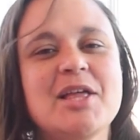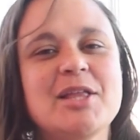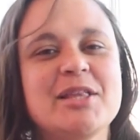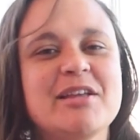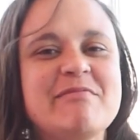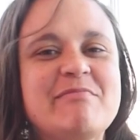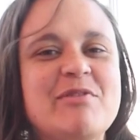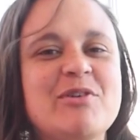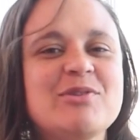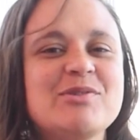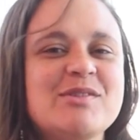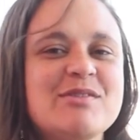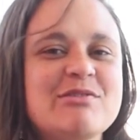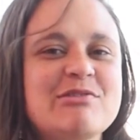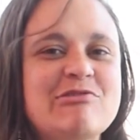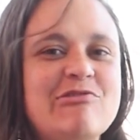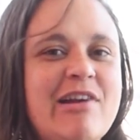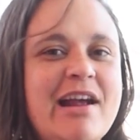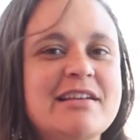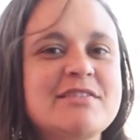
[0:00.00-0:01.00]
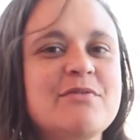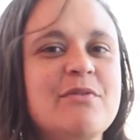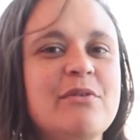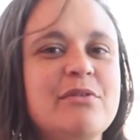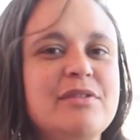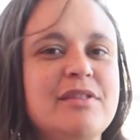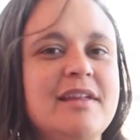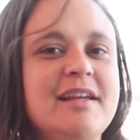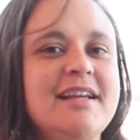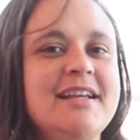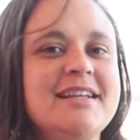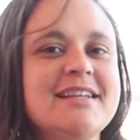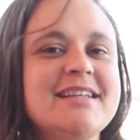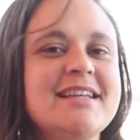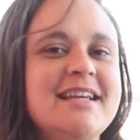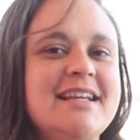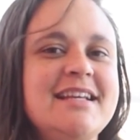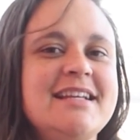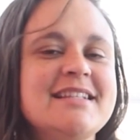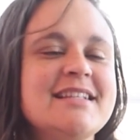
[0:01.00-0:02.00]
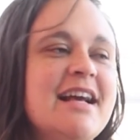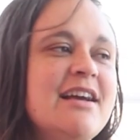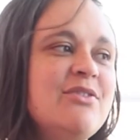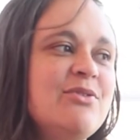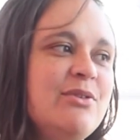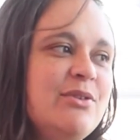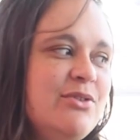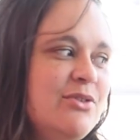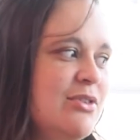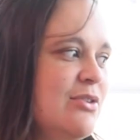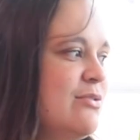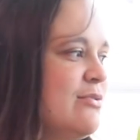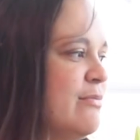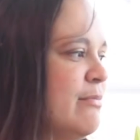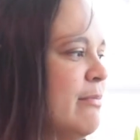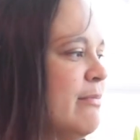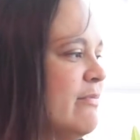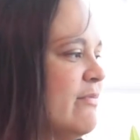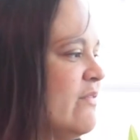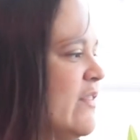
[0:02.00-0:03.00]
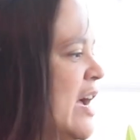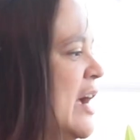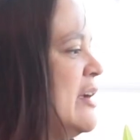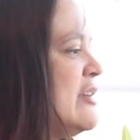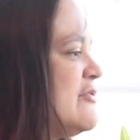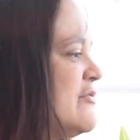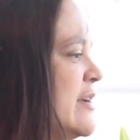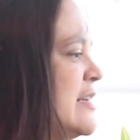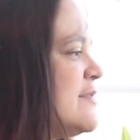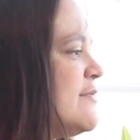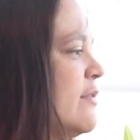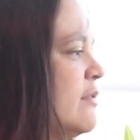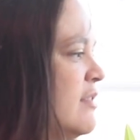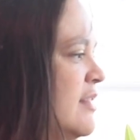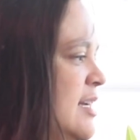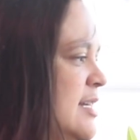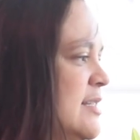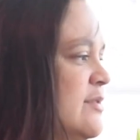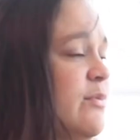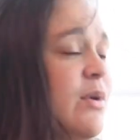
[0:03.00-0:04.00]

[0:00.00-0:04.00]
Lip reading: the most stressful thing is actually two very stressful things.